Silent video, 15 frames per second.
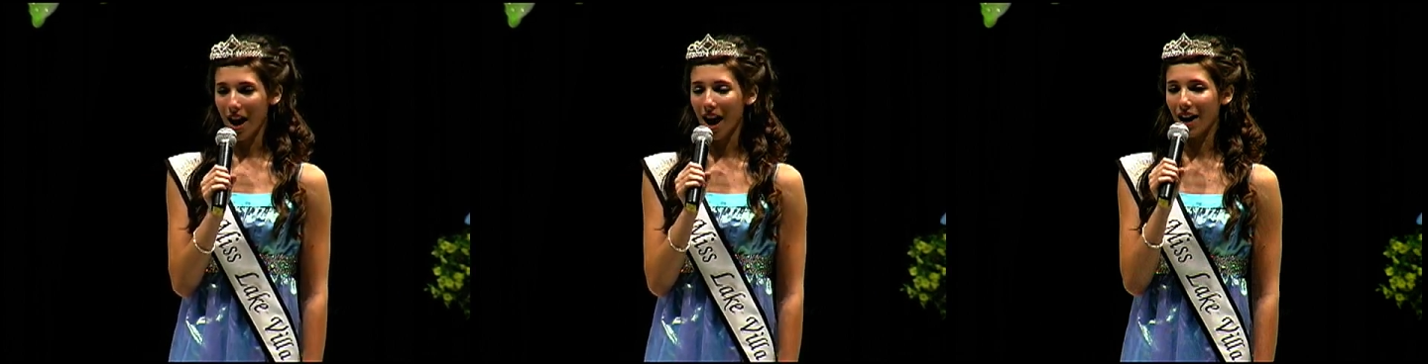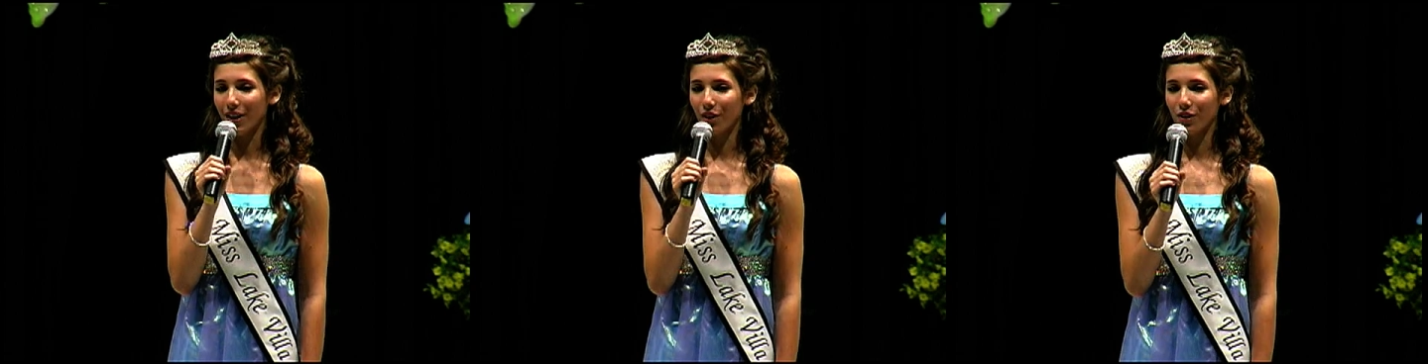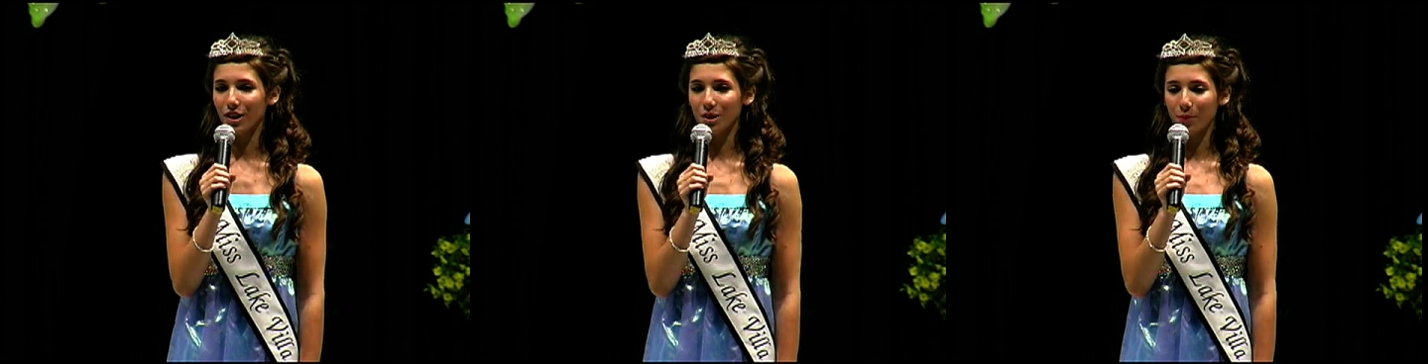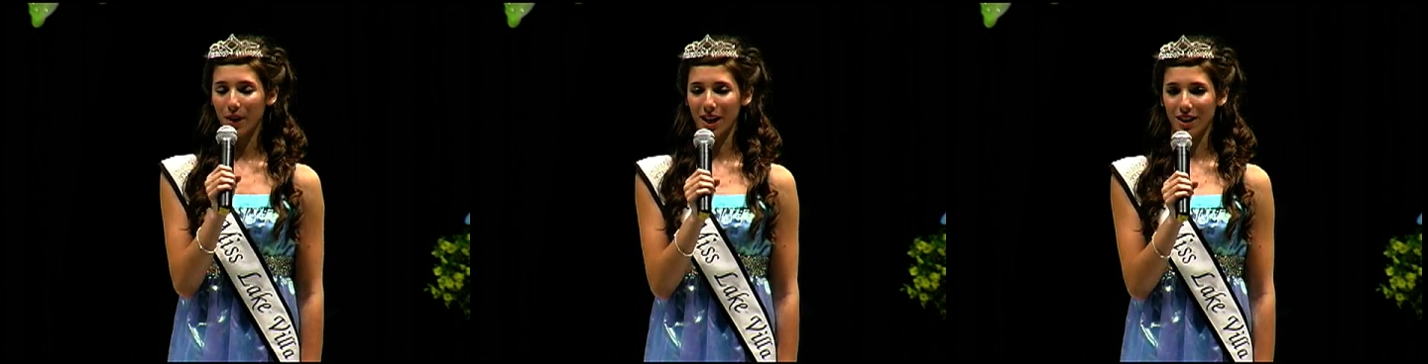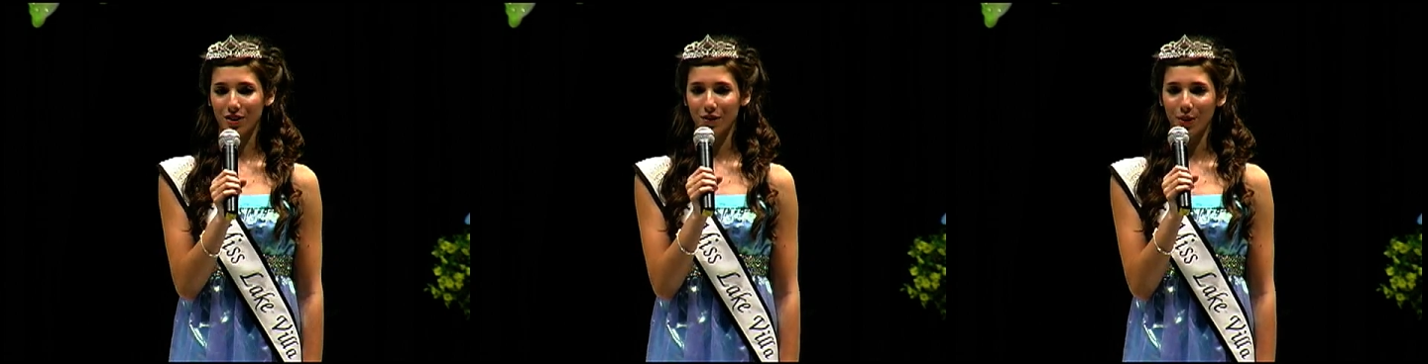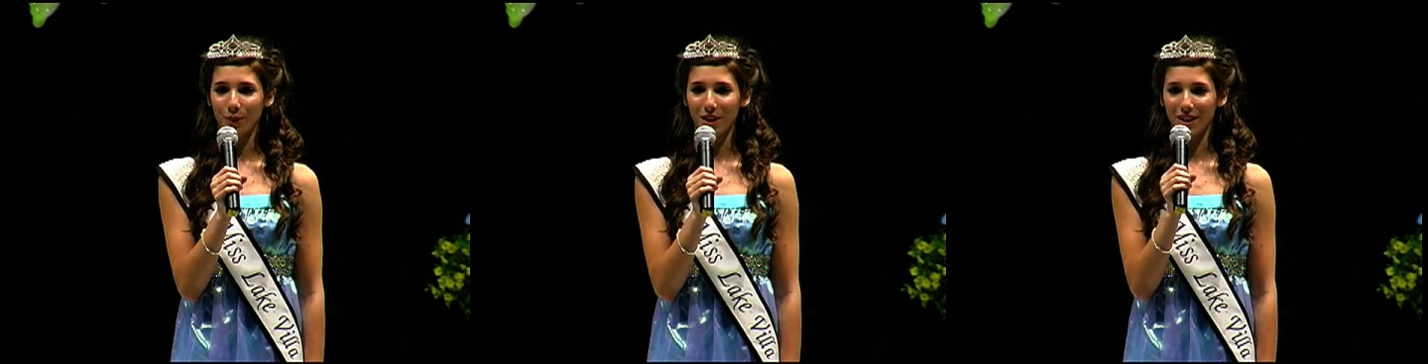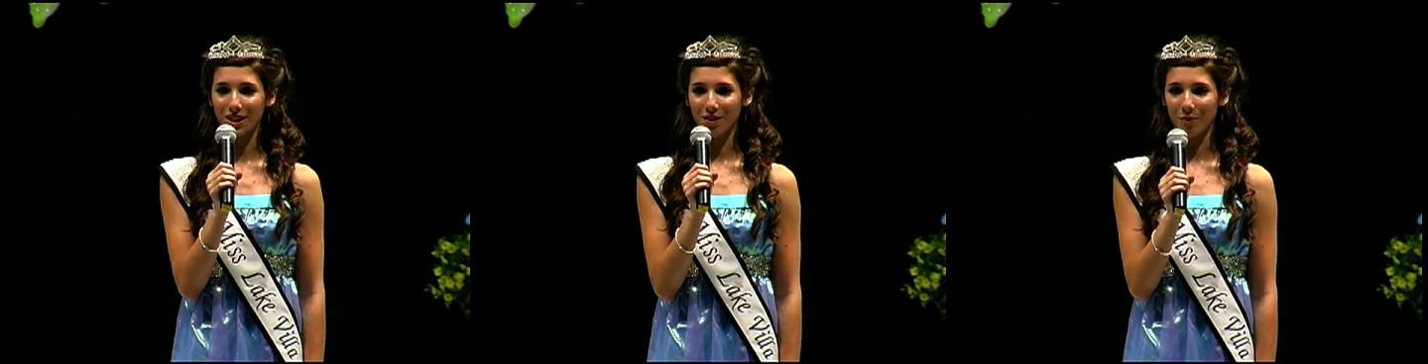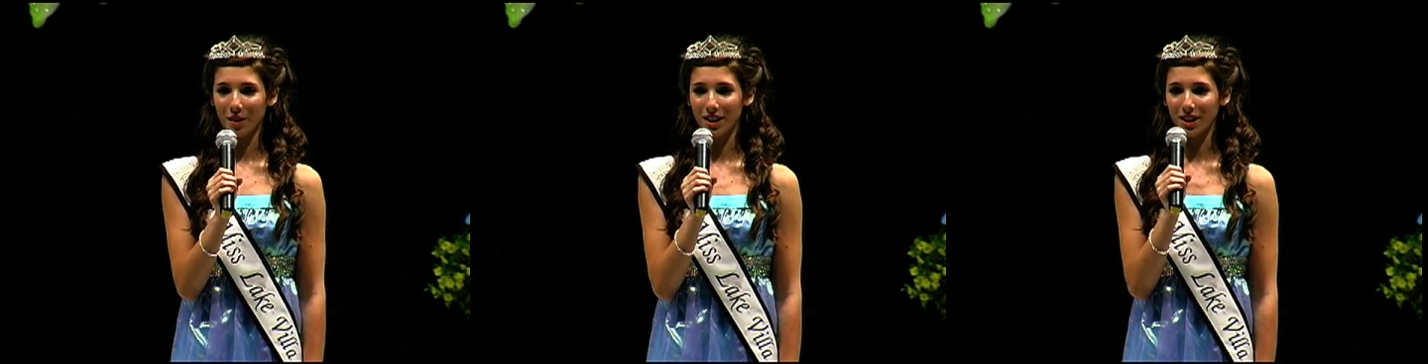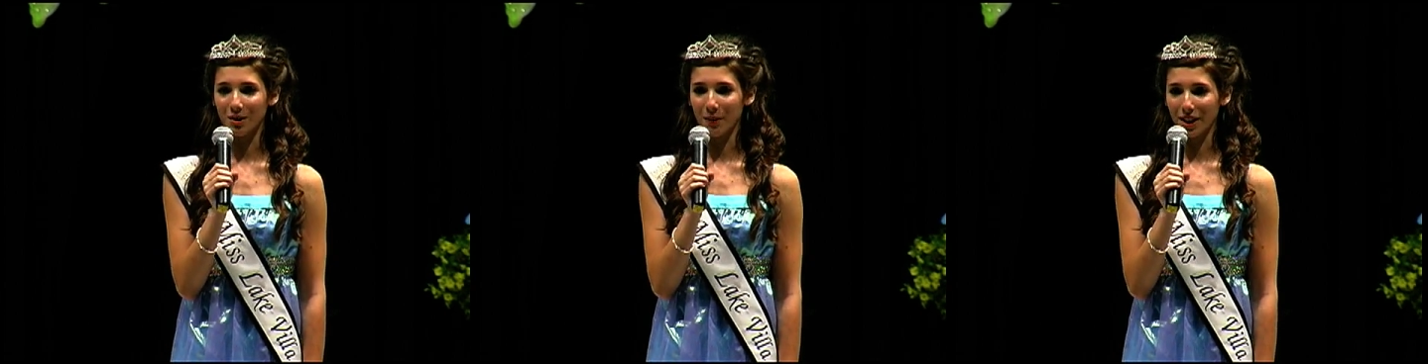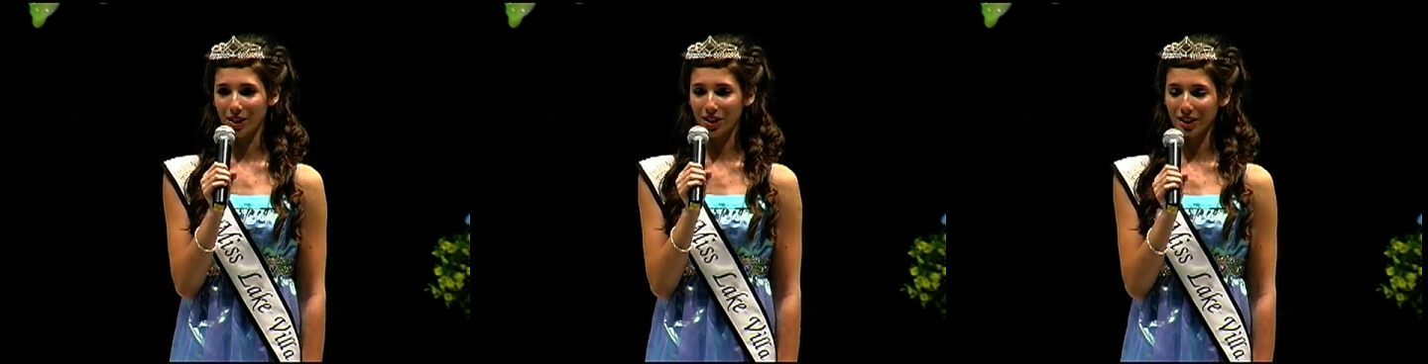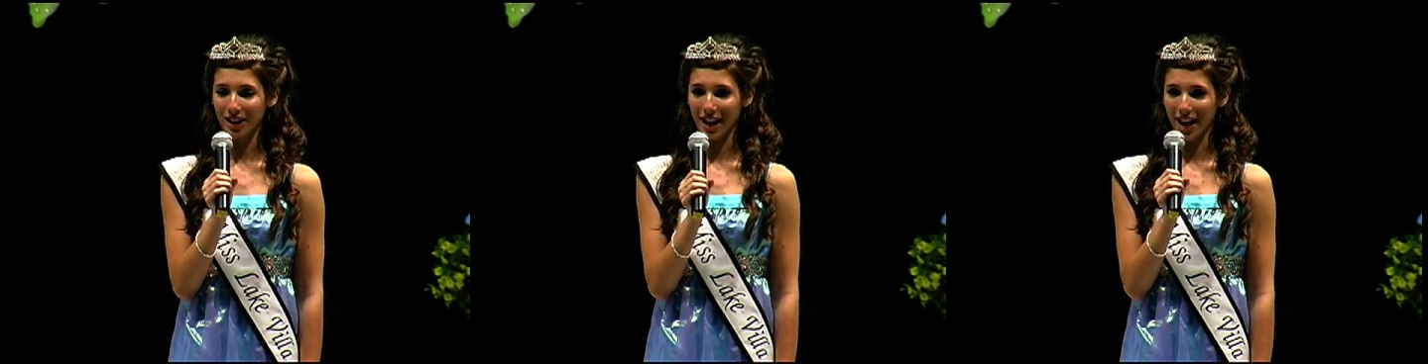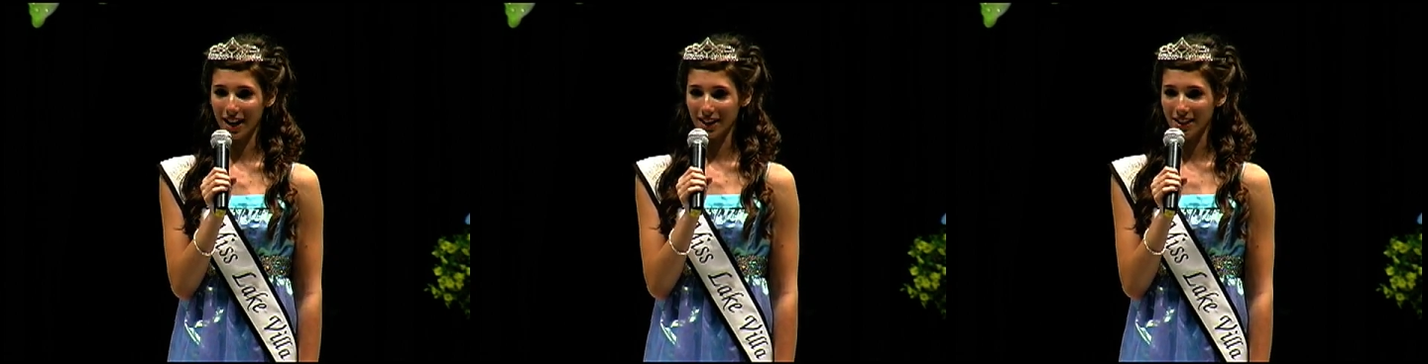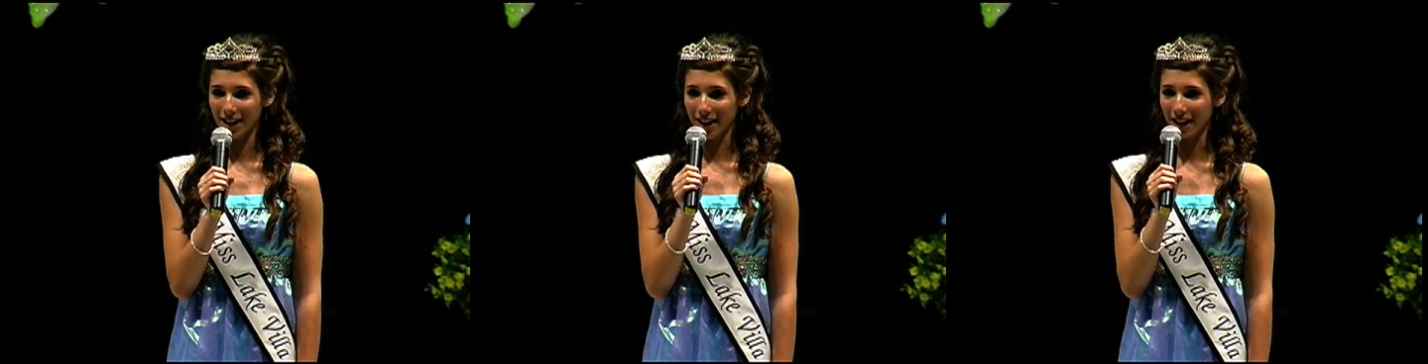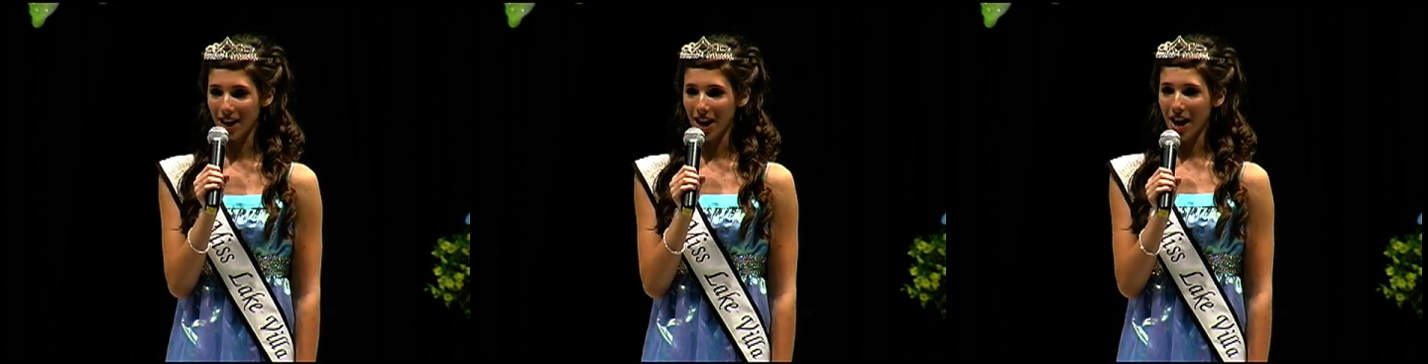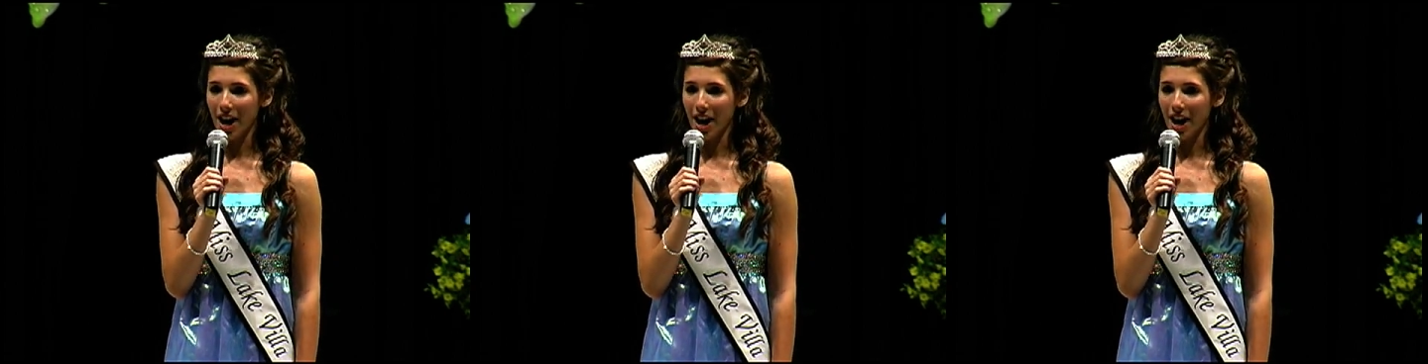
I know these past few weeks have been especially hectic,